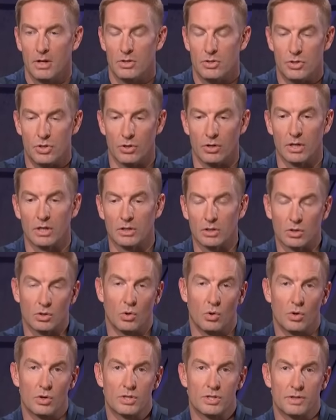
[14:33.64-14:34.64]
during the
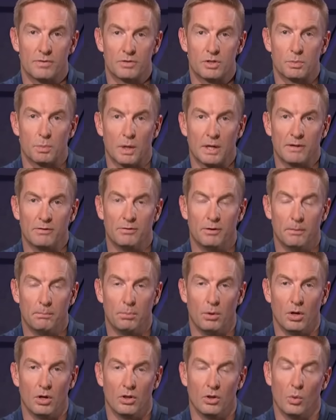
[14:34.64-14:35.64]
course of spring
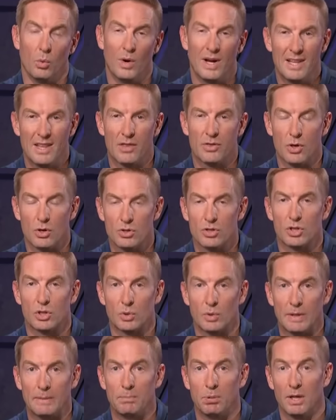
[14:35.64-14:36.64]
football and the way that those
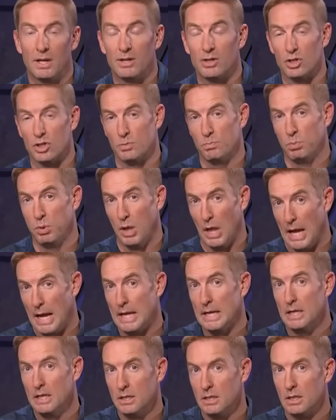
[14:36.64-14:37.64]
three players
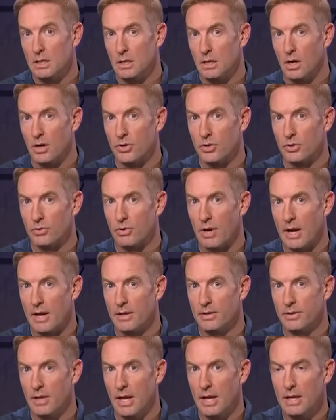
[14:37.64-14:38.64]
play under
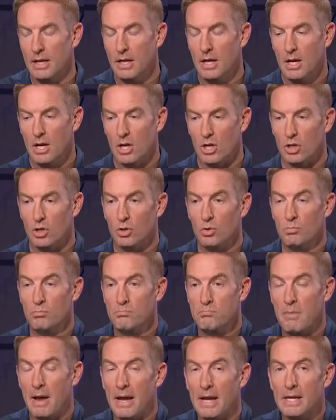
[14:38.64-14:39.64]
Ryan Day, you
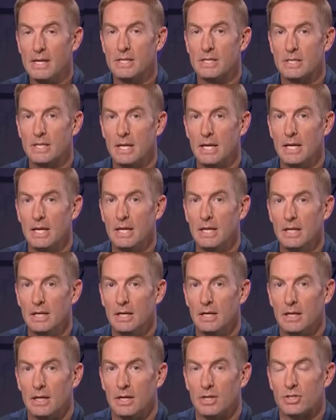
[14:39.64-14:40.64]
may see
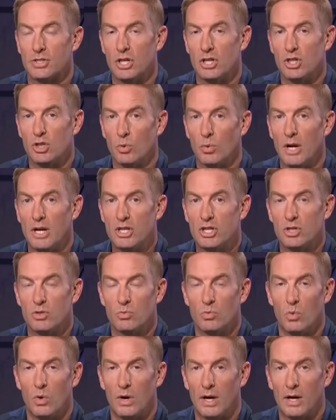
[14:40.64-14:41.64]
a
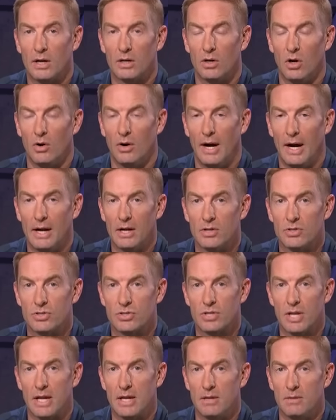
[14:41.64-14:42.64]
situation where Ohio
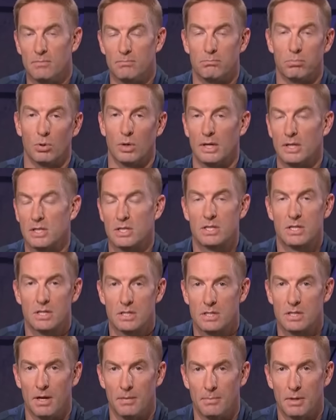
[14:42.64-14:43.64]
State brings
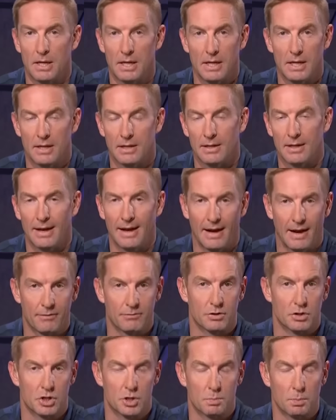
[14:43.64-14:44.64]
somebody in
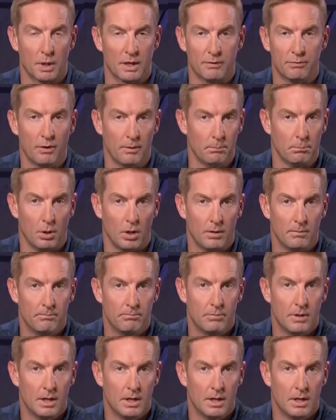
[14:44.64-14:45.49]
after spring football.